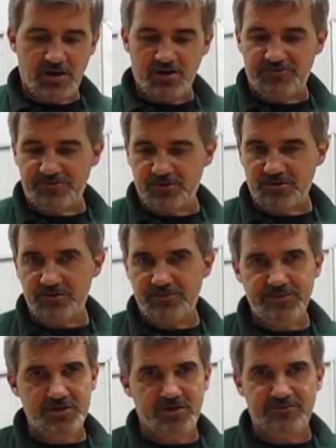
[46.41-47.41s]
Air filter,
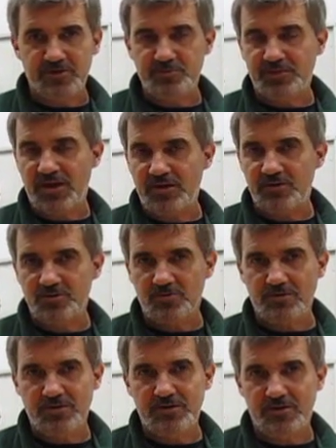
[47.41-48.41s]

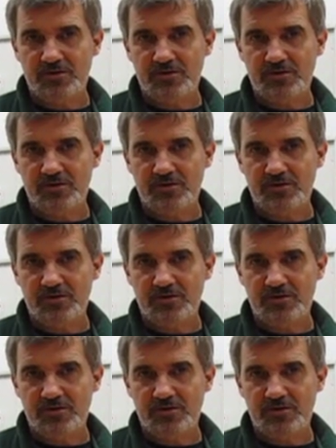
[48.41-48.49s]
self-explanatory.